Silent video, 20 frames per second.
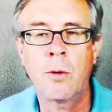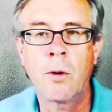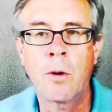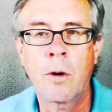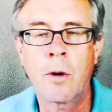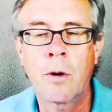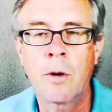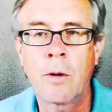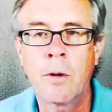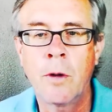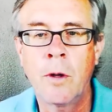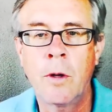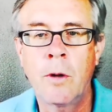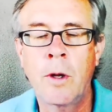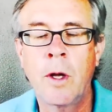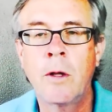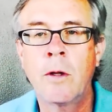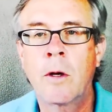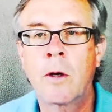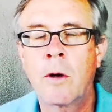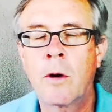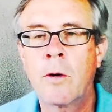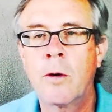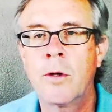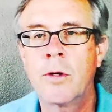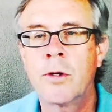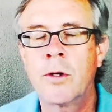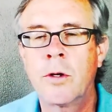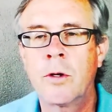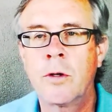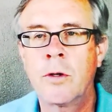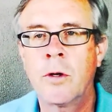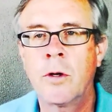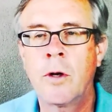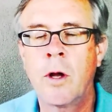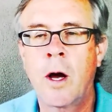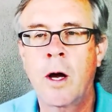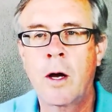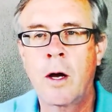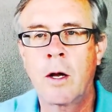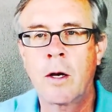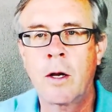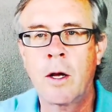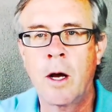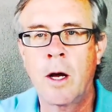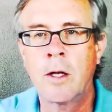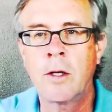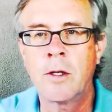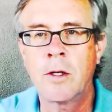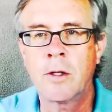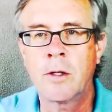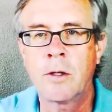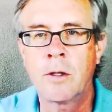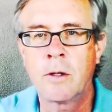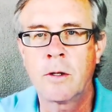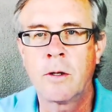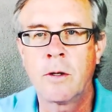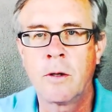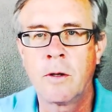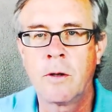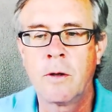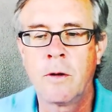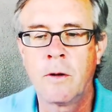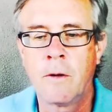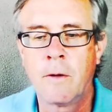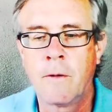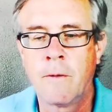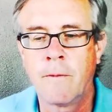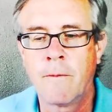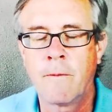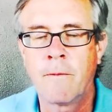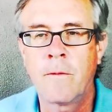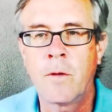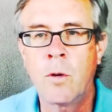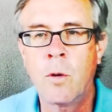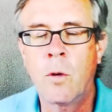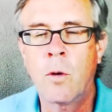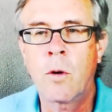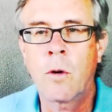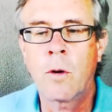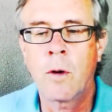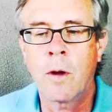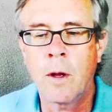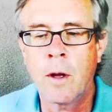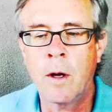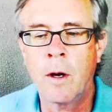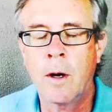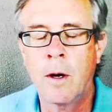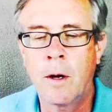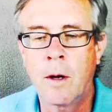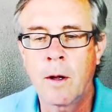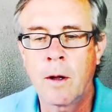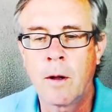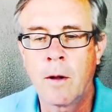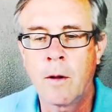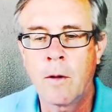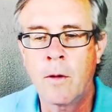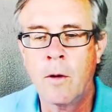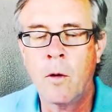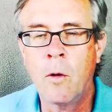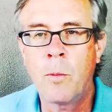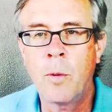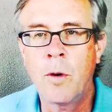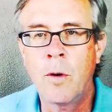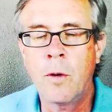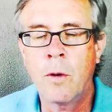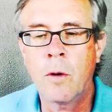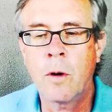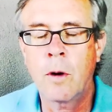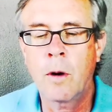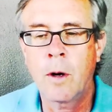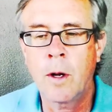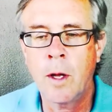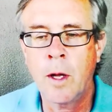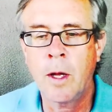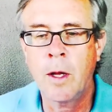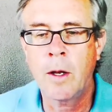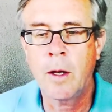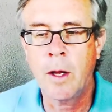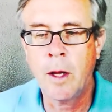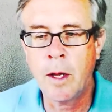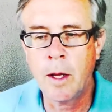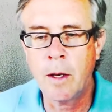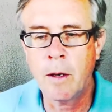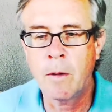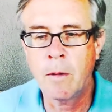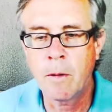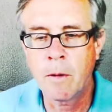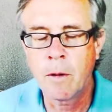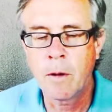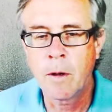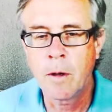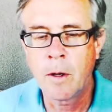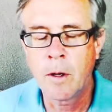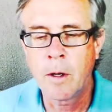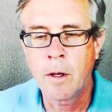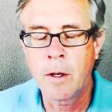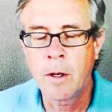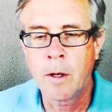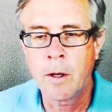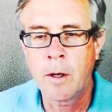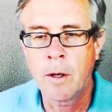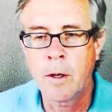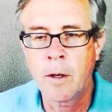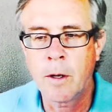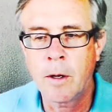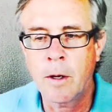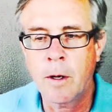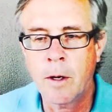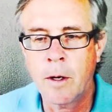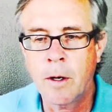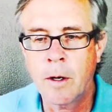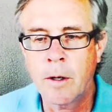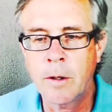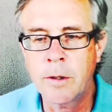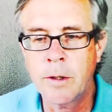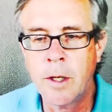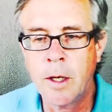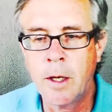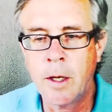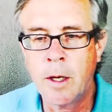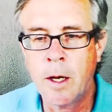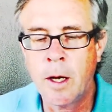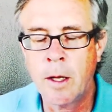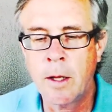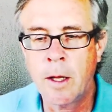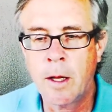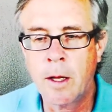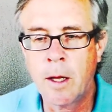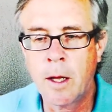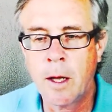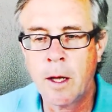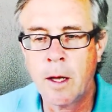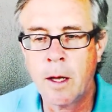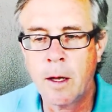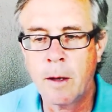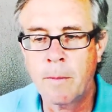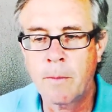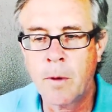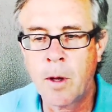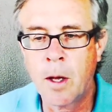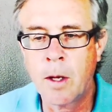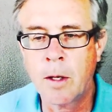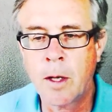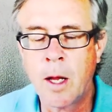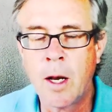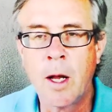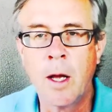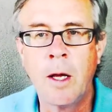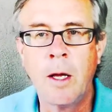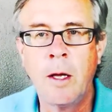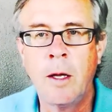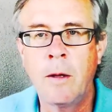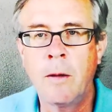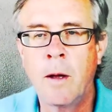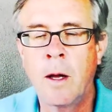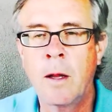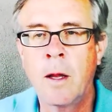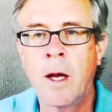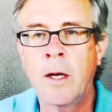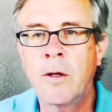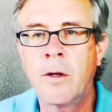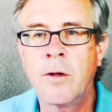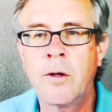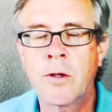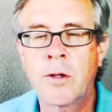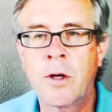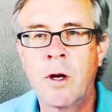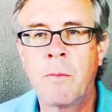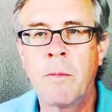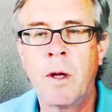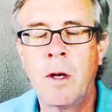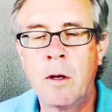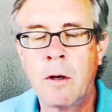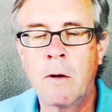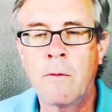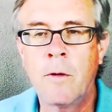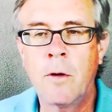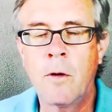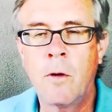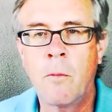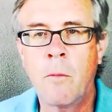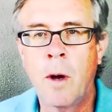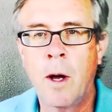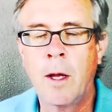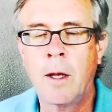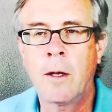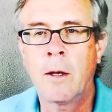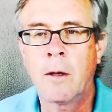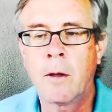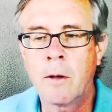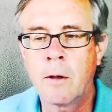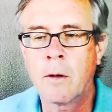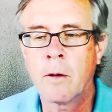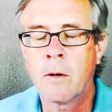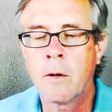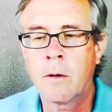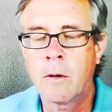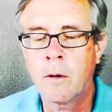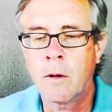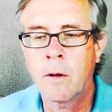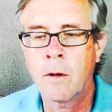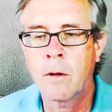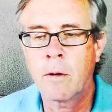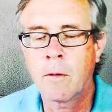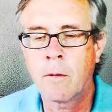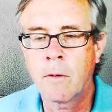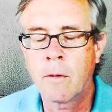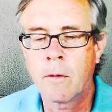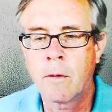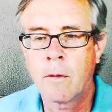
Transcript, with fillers: door. You know, get the courage to, to knock on God's door, uh, the open door, and and uh, say, "I'd like, uh, God, can I? I'd like to just come in here if you don't mind." You know?